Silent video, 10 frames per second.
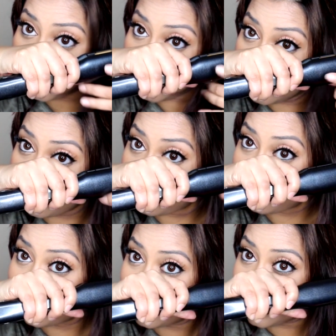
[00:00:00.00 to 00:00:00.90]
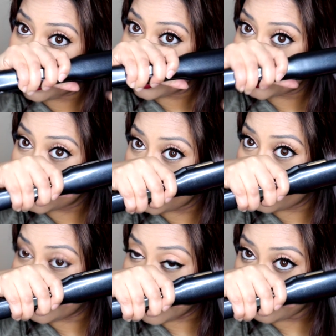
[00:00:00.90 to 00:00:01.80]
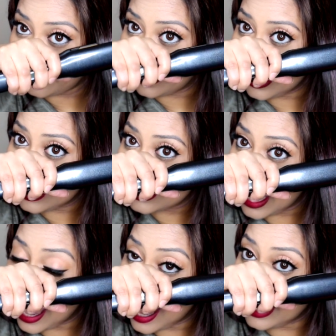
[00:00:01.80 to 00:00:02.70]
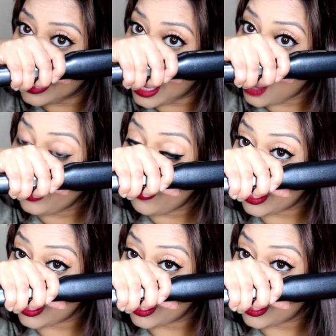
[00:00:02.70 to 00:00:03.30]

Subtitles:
by now. So like this, and now you